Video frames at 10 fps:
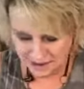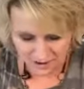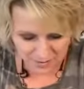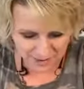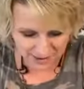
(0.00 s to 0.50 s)

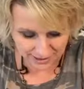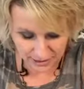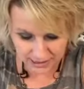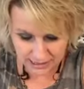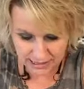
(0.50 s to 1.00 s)
Oh my
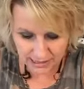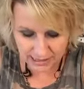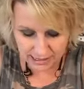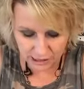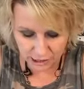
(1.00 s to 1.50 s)
goodness,
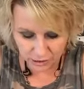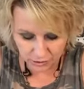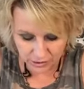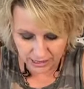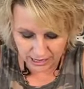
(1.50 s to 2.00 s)
this is
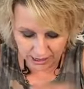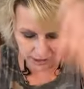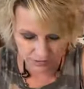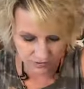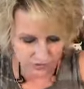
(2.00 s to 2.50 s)
cuter than I
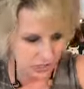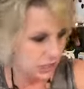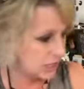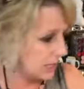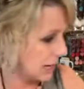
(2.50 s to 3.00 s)
could have
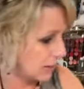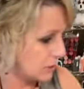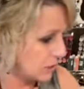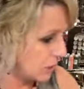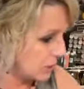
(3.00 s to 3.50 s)
envisioned it. I'm
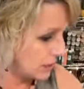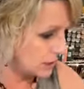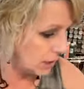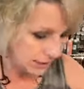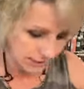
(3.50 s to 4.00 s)
so
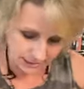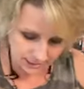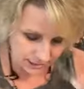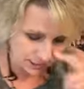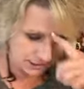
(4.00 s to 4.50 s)
excited.
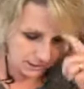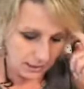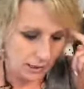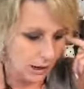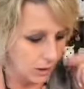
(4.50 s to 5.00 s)

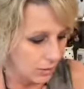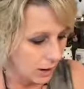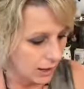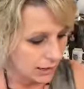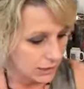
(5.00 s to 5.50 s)
All
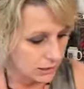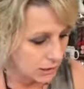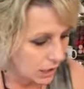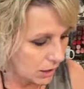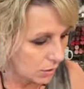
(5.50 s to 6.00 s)
right,
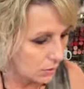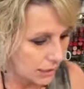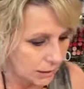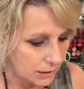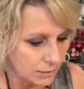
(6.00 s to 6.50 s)
so
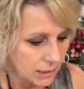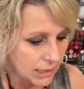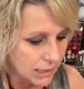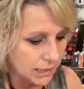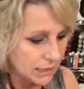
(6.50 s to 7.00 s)
now let
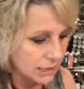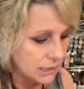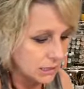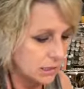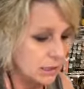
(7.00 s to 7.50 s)
me get
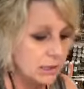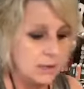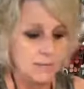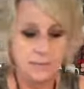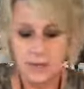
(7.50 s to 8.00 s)
this
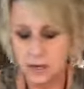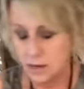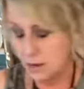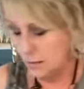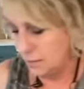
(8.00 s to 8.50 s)

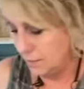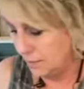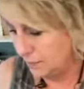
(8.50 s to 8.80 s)
um,